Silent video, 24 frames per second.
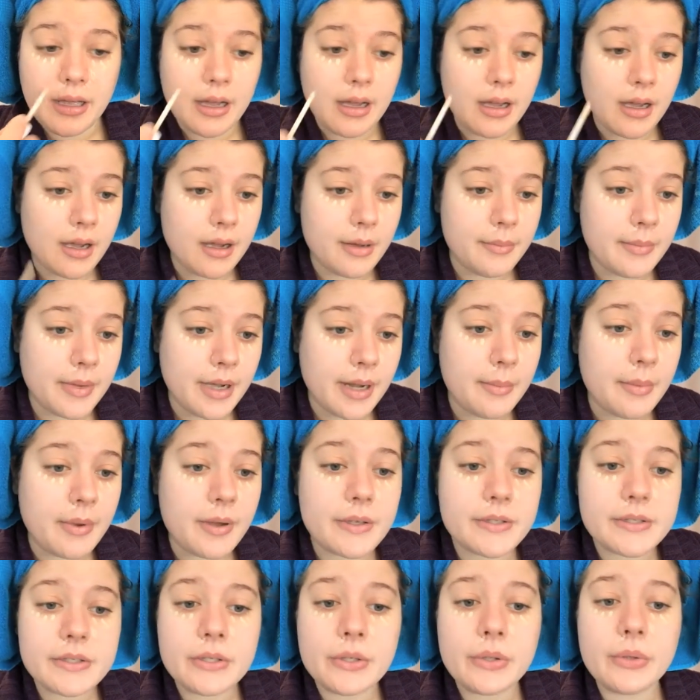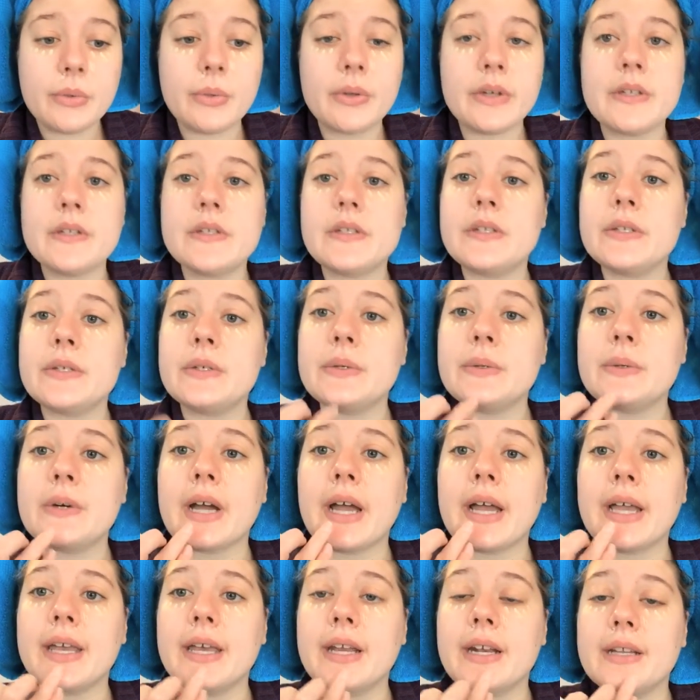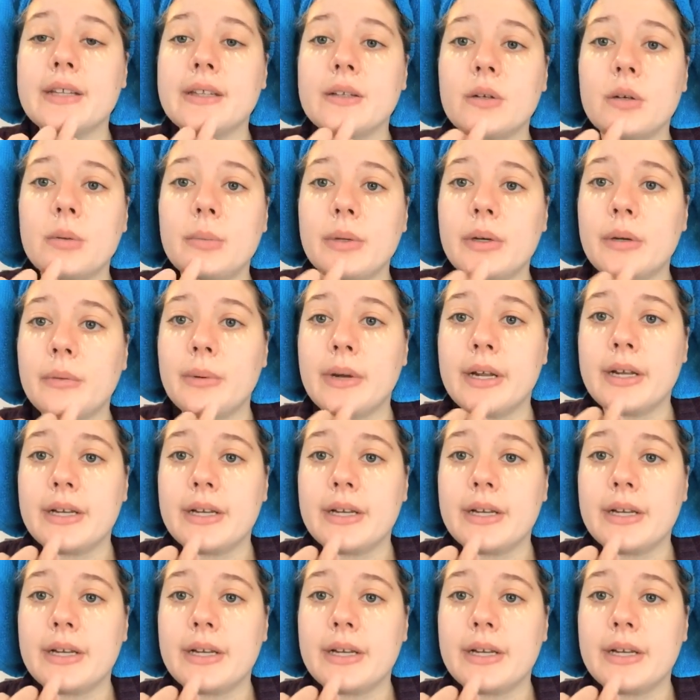I'm also going to, I get a little bit of